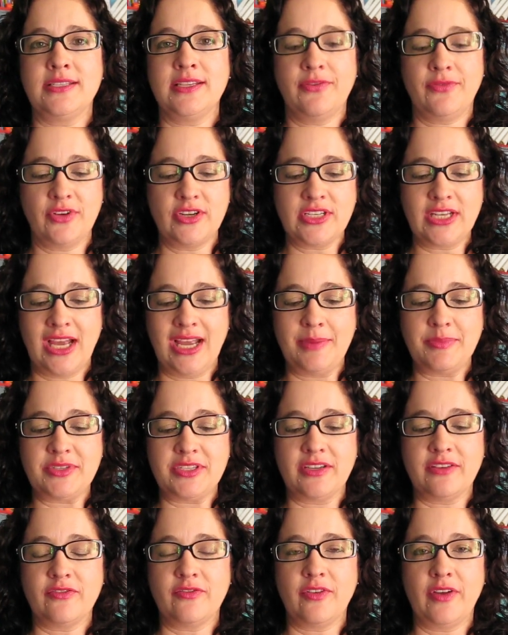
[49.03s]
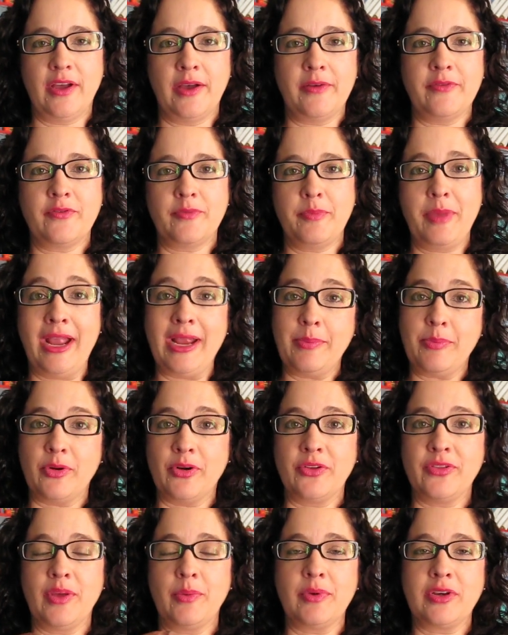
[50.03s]
different types of, of
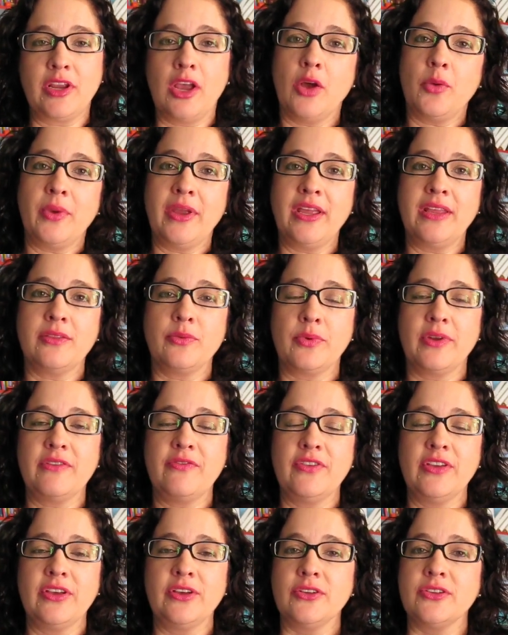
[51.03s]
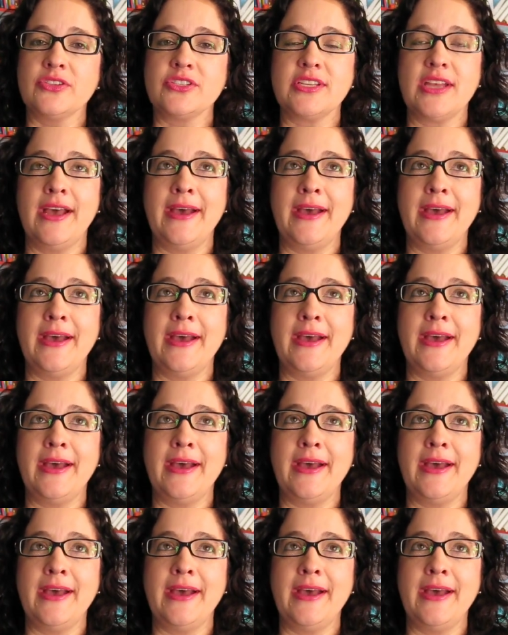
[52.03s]
paper that would go in, the refills,